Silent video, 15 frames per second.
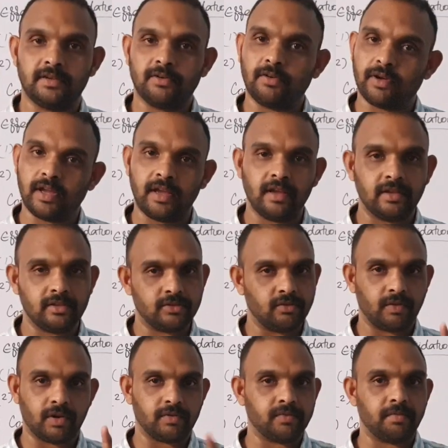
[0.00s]
Okay, so
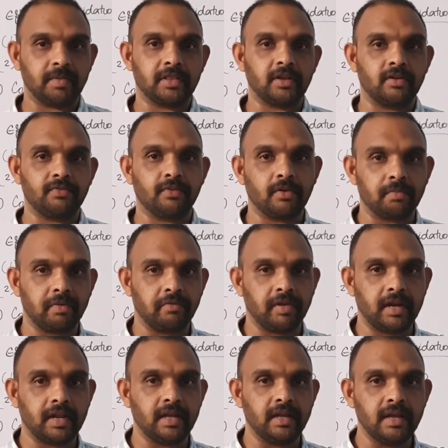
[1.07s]
one of the methods for
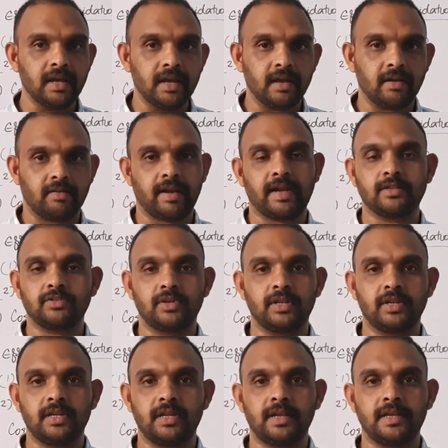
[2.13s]
preventing
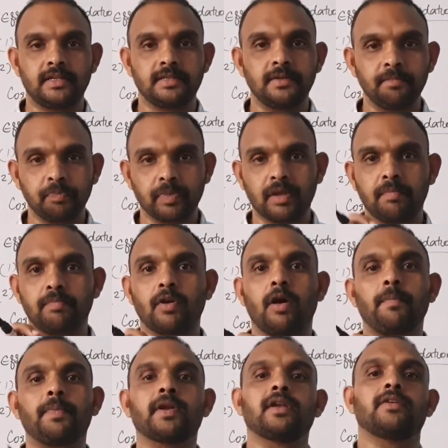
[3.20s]
rancidity is
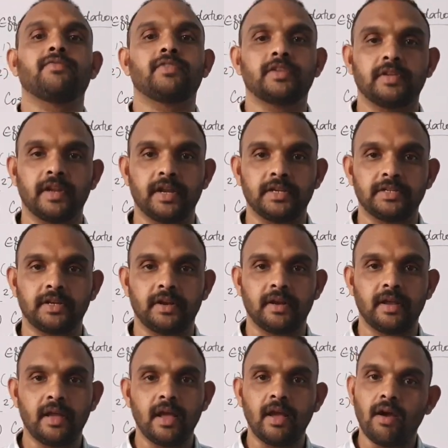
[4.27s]
proper refrigeration.
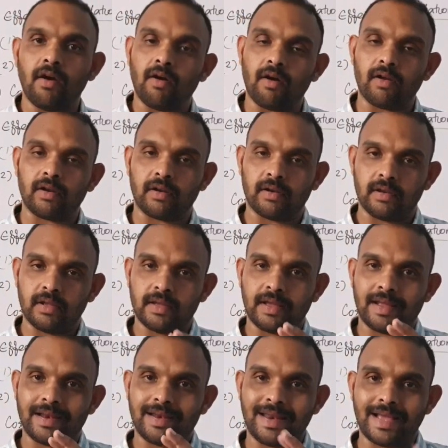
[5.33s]
Or
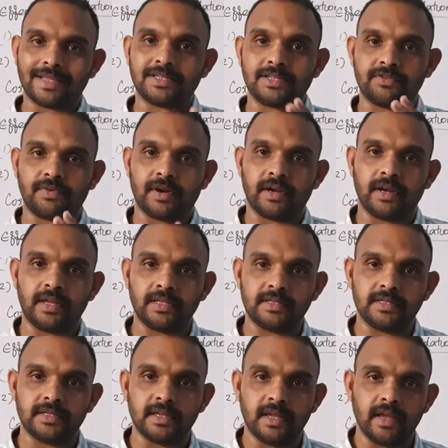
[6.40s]
next one
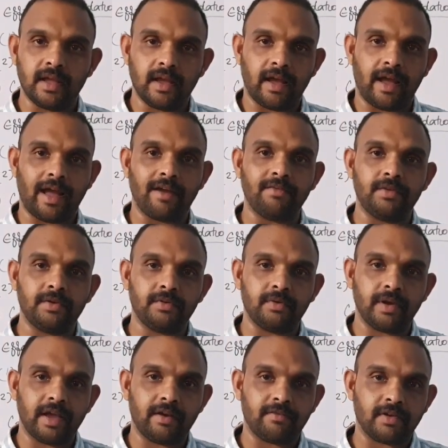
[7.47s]
is, have
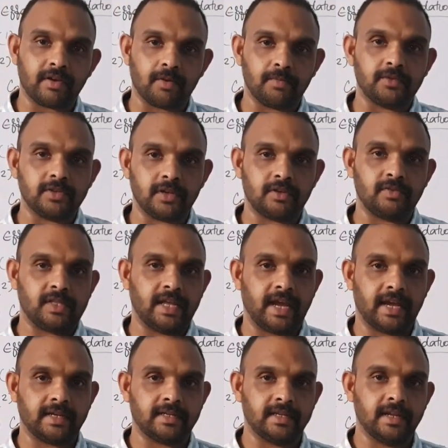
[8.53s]
you ever observed
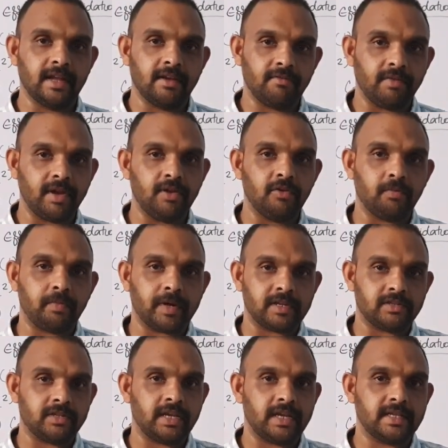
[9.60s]
that when you
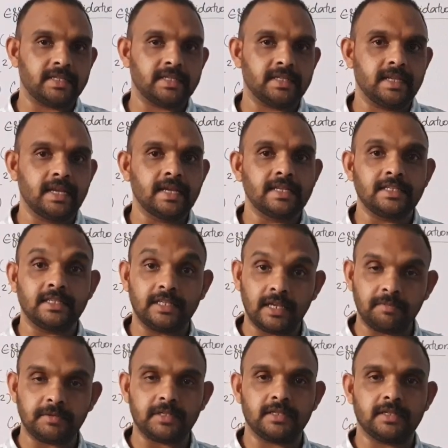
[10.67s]
purchase
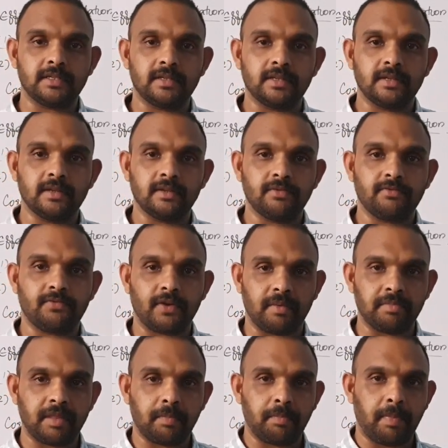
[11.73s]
chips
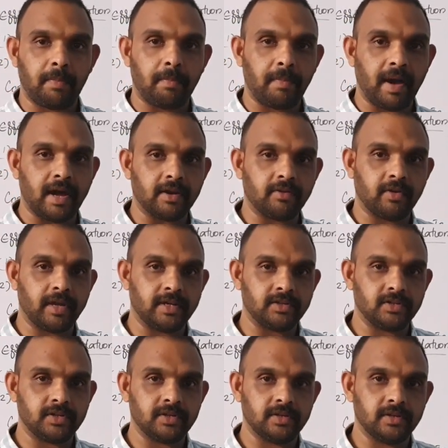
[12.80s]
from the
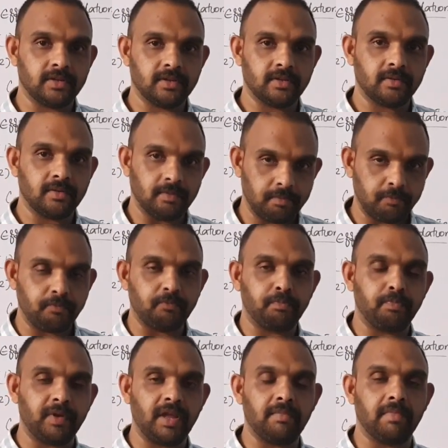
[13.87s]
market
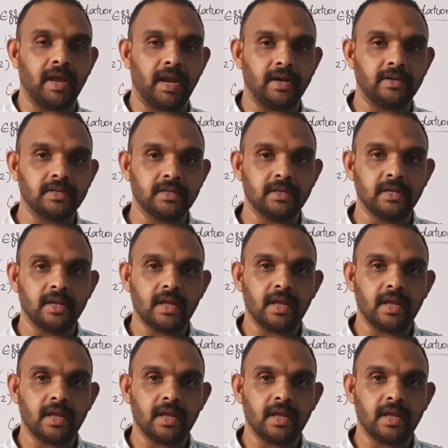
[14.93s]
pre-made,